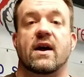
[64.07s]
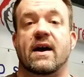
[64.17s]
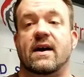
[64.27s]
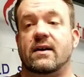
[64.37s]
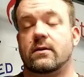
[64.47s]

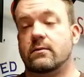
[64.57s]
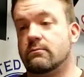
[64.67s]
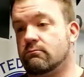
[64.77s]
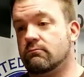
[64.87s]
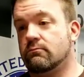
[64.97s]
I
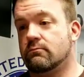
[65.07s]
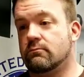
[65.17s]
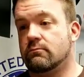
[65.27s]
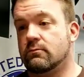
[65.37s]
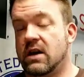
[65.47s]

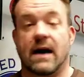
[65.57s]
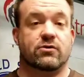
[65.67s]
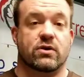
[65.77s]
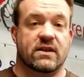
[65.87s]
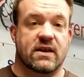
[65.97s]

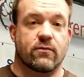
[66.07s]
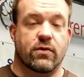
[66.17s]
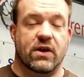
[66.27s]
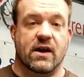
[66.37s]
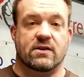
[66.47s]
contradict
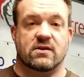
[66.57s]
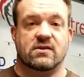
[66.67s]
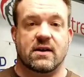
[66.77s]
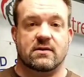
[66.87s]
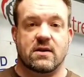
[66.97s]
everything I just
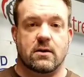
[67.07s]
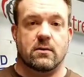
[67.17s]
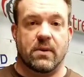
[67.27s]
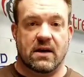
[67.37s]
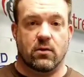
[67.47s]
said and tell you to
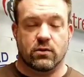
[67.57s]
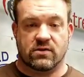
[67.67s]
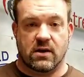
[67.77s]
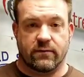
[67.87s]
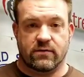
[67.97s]
buy the whole
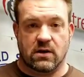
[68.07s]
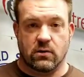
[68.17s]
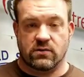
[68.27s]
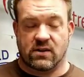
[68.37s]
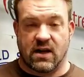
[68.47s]
set of
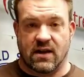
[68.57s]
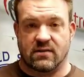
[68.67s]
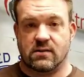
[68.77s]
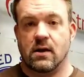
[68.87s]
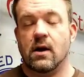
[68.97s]

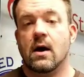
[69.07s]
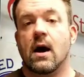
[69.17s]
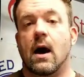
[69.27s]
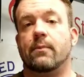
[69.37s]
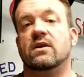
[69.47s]
COCs,
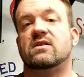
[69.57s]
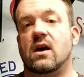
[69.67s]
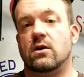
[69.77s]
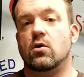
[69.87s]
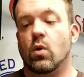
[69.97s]
I'm gonna
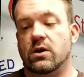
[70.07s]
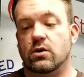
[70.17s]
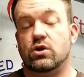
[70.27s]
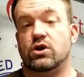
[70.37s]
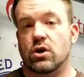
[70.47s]
tell you what
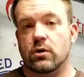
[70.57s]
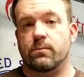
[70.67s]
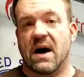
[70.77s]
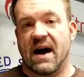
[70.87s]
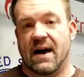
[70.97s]
you should
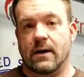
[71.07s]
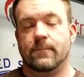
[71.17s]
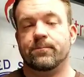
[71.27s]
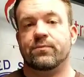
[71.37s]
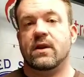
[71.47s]
buy.
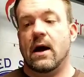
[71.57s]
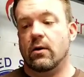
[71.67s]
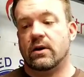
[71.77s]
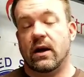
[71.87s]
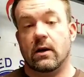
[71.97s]

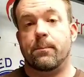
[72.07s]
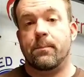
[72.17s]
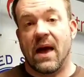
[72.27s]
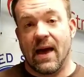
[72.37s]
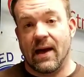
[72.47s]
Now, get a
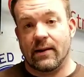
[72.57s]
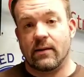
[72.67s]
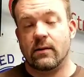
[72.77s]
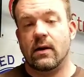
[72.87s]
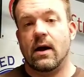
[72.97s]

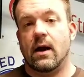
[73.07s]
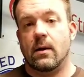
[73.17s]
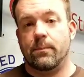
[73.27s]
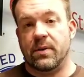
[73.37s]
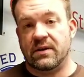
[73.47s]
pen and
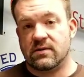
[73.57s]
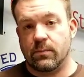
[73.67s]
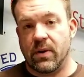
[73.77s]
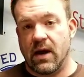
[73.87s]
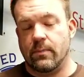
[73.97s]
a piece
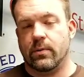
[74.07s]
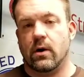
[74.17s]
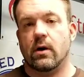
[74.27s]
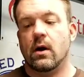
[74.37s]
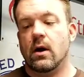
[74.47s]
of
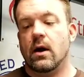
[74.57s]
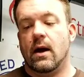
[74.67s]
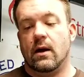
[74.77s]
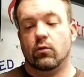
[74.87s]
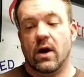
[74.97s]
paper
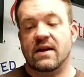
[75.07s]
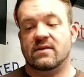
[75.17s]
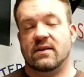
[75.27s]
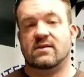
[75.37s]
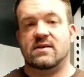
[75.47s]
and write
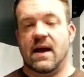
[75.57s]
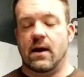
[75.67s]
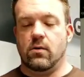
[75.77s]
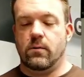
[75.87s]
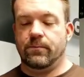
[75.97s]
this down.